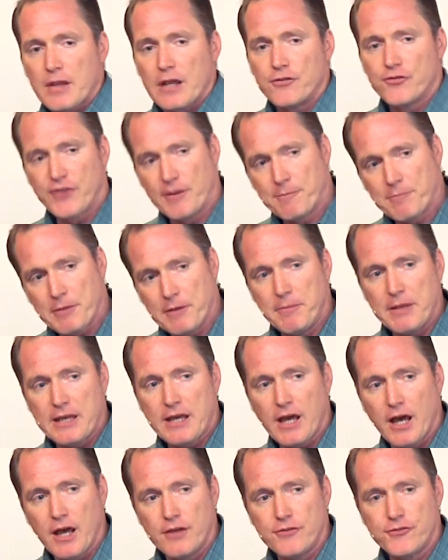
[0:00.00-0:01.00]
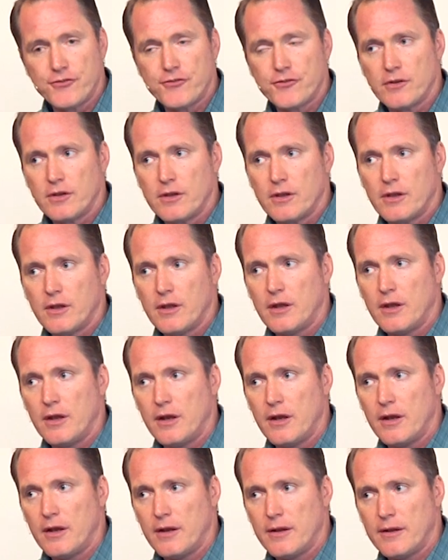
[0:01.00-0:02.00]
Simply because
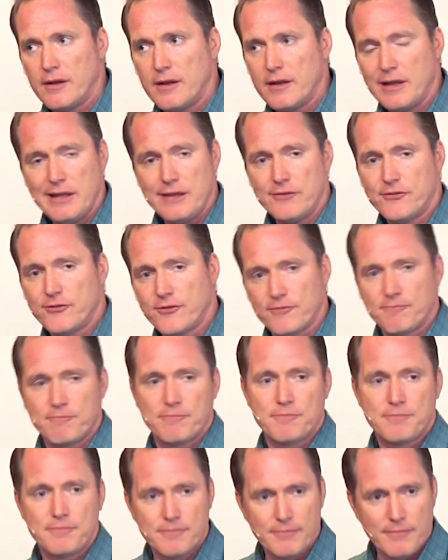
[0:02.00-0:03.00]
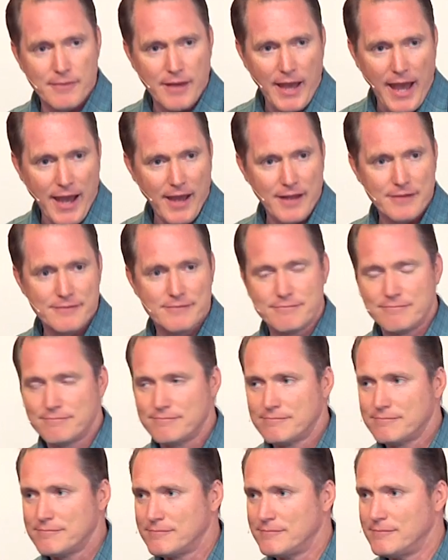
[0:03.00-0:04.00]
he's had,
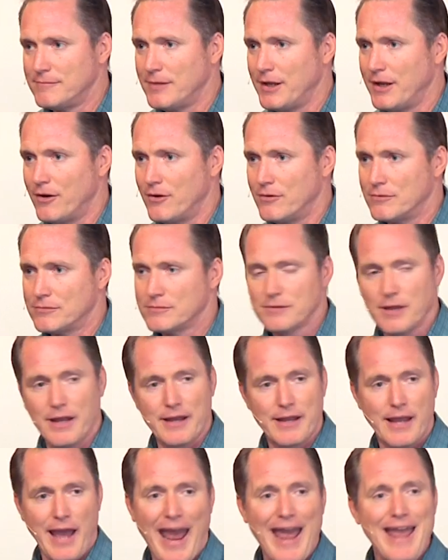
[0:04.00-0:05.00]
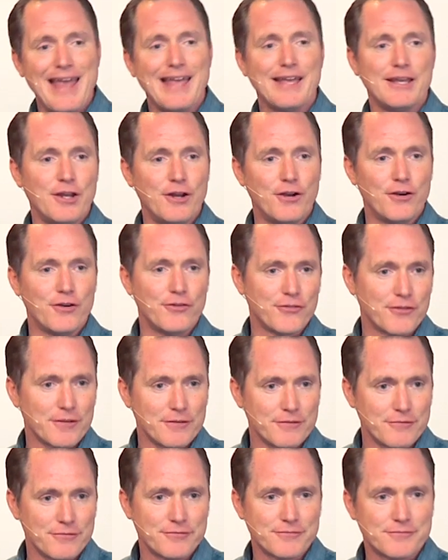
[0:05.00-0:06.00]
you know, like 8 years
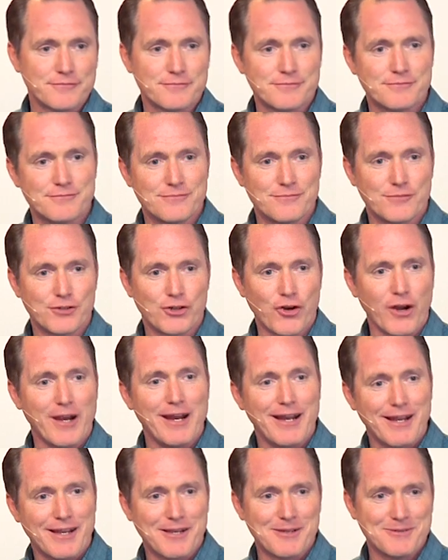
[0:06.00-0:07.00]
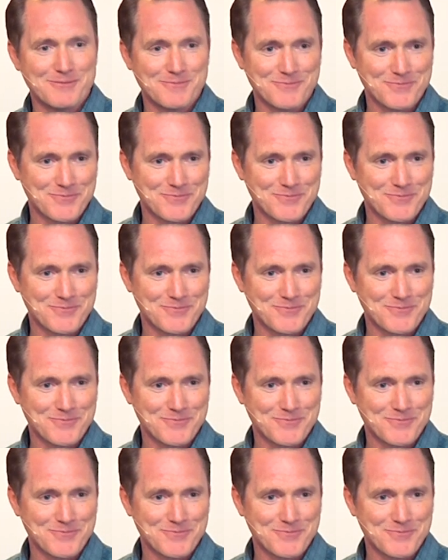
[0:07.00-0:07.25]
of Greek.